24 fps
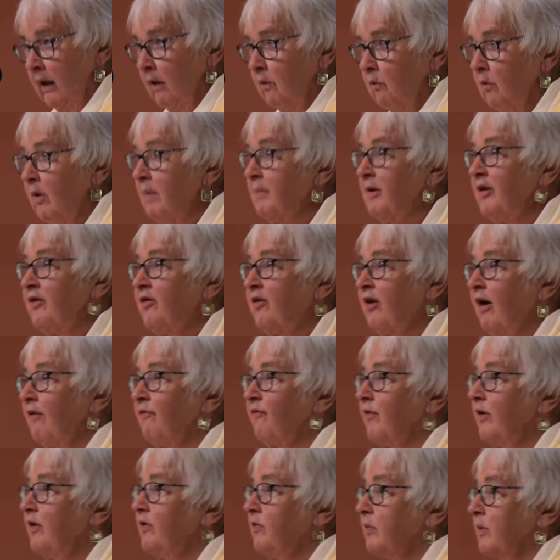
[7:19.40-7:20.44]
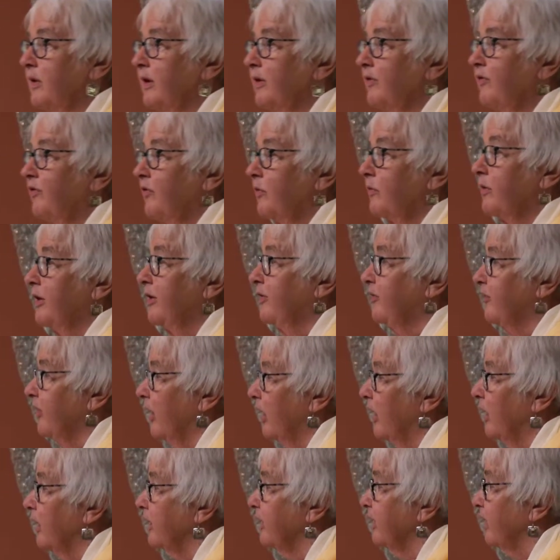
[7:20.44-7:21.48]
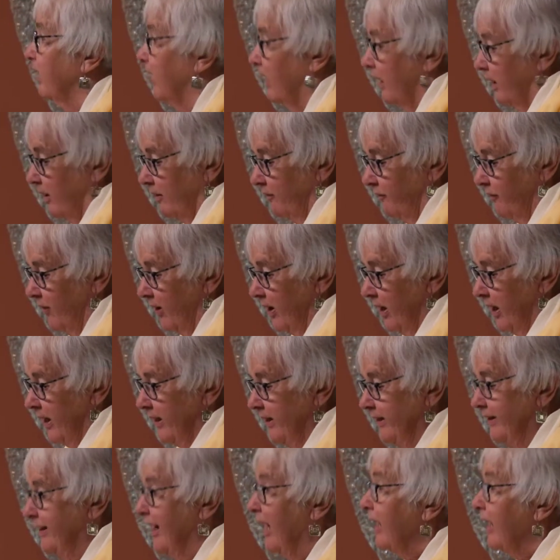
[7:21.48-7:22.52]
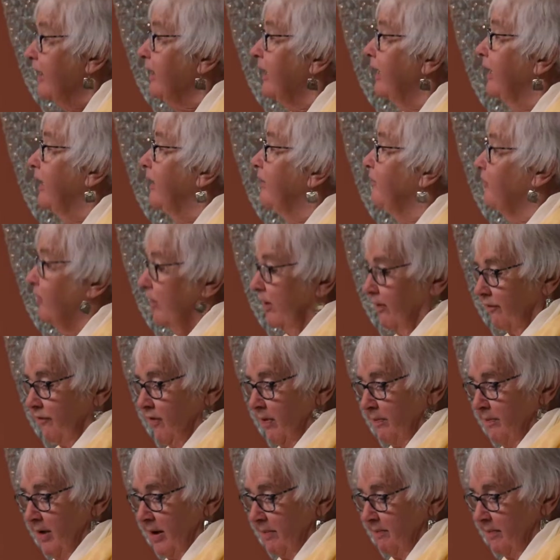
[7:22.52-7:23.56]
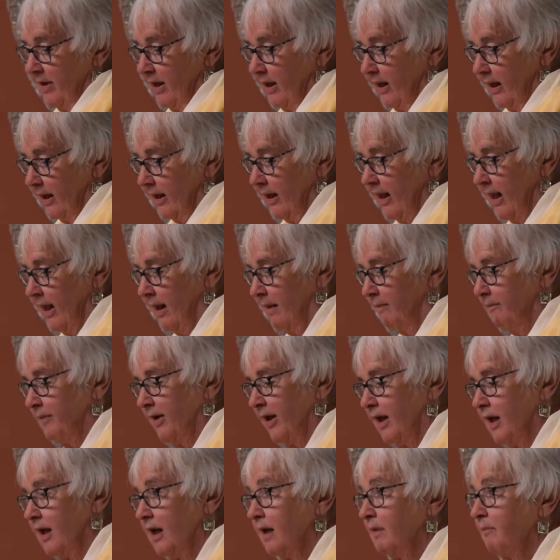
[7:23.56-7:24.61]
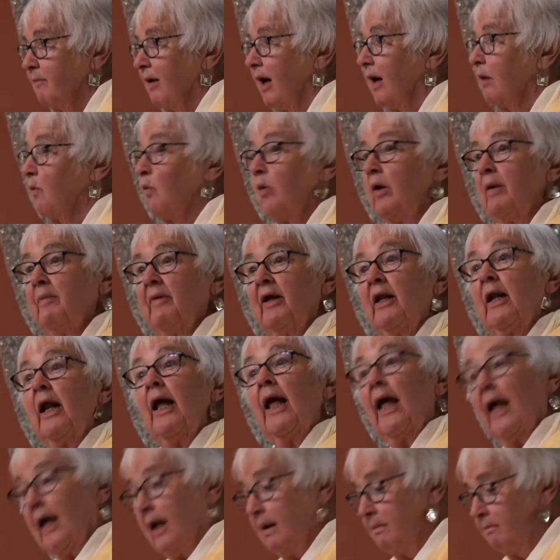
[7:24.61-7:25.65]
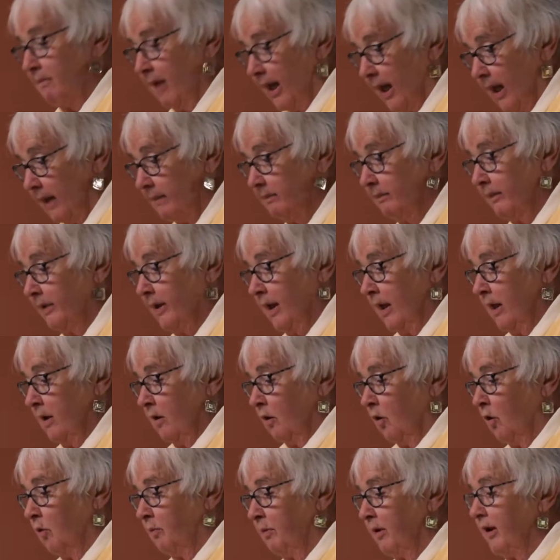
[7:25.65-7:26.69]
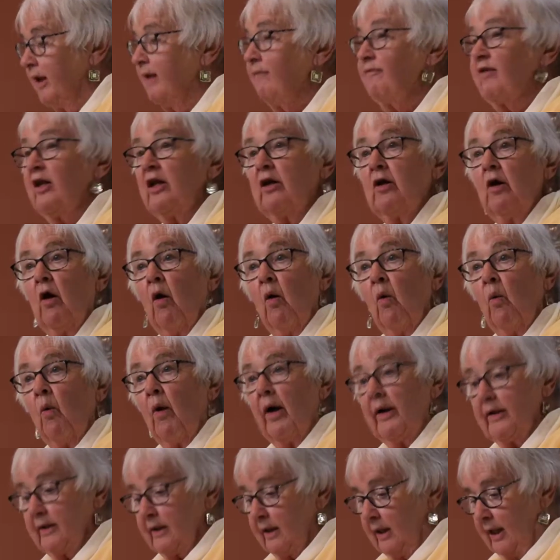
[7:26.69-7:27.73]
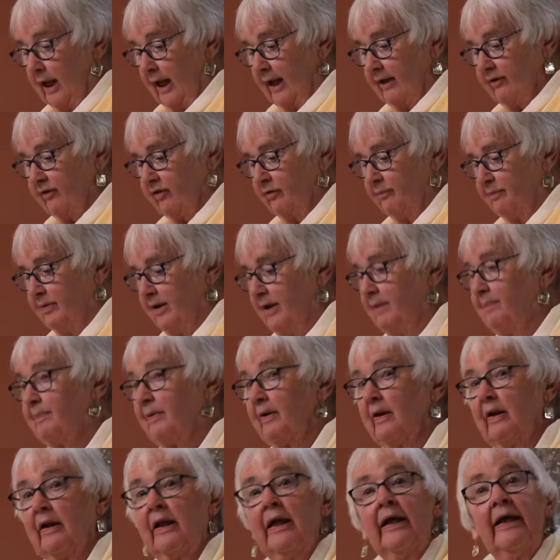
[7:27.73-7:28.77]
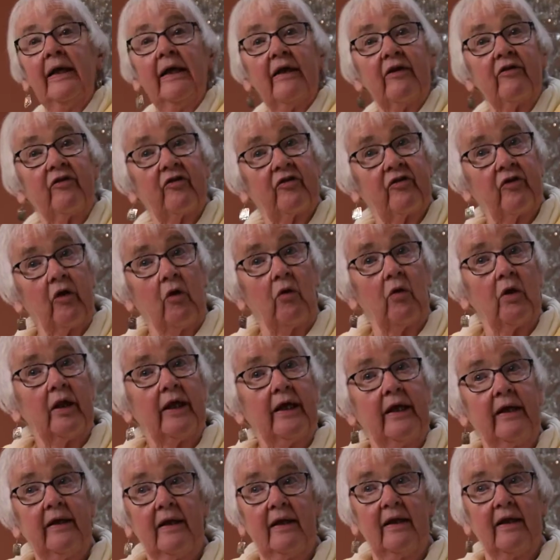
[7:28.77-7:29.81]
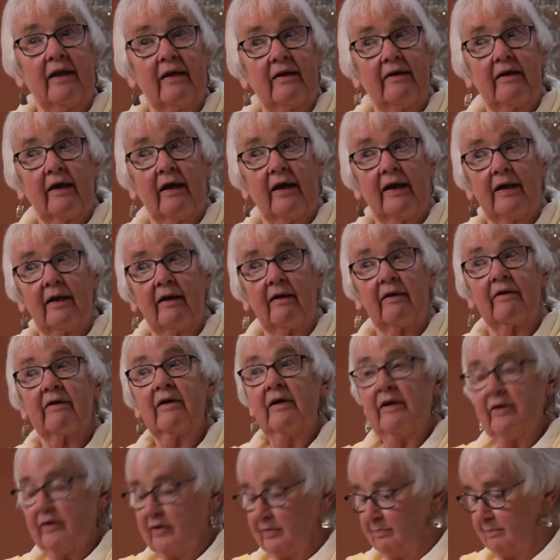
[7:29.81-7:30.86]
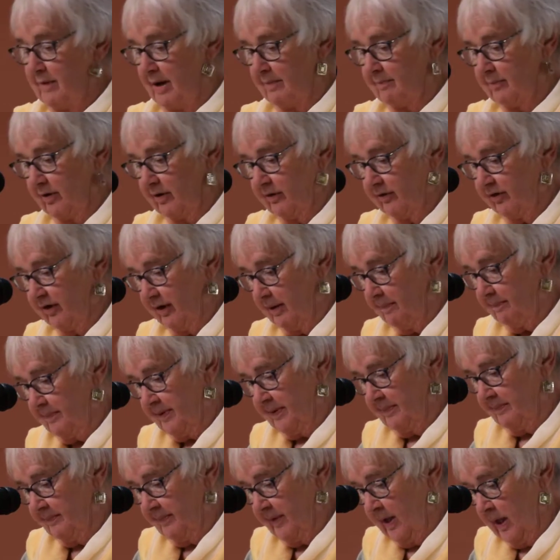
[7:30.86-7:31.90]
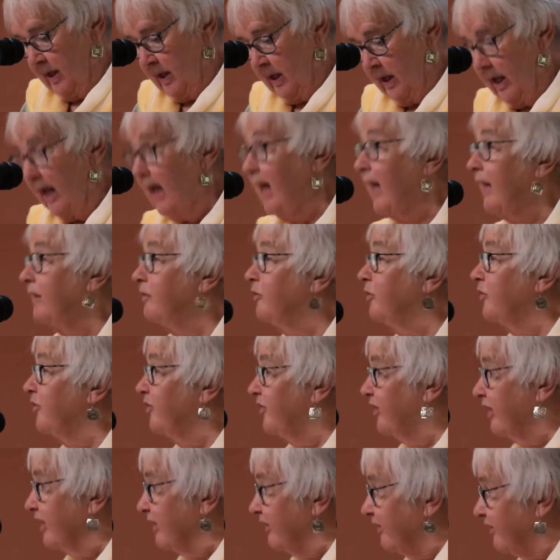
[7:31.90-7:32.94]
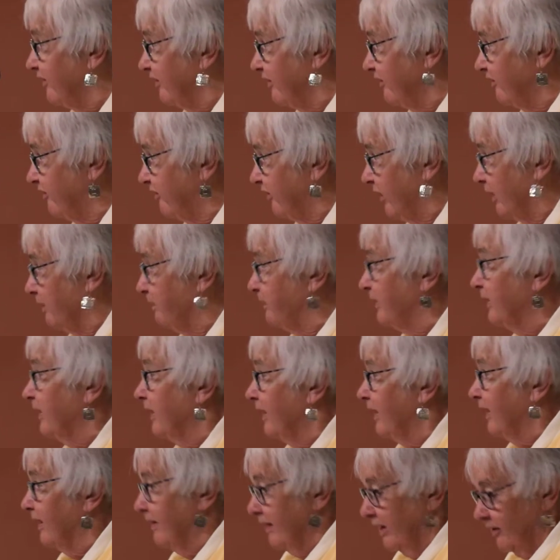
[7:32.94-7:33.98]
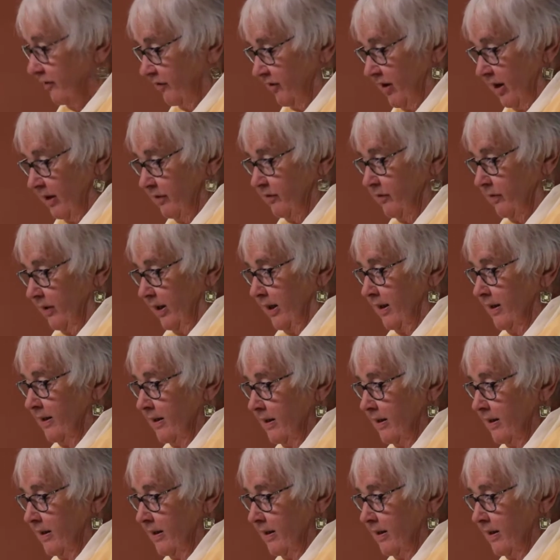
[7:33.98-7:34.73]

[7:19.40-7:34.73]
Women's suffrage was the result of decades of commitment and campaigning by women and men who believe that no one class of people is solely entitled to membership and to citizenship in this country.